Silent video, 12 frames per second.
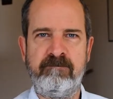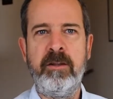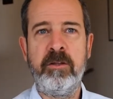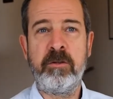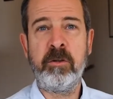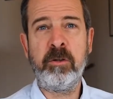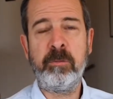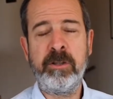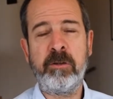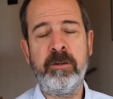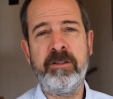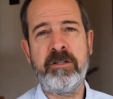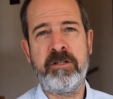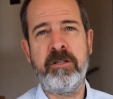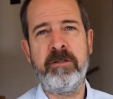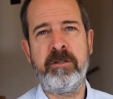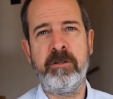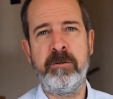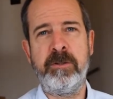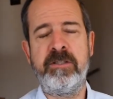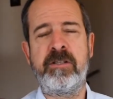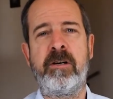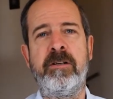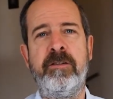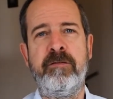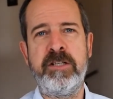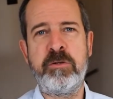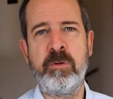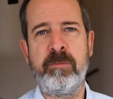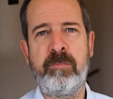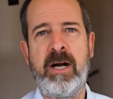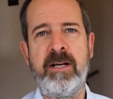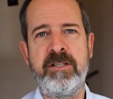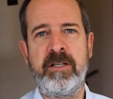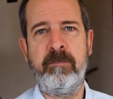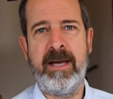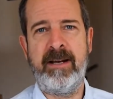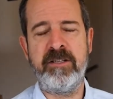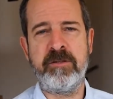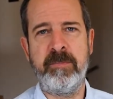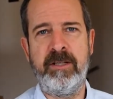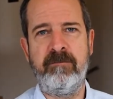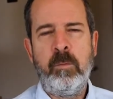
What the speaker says: The tool we're going to show you is called a visual project management.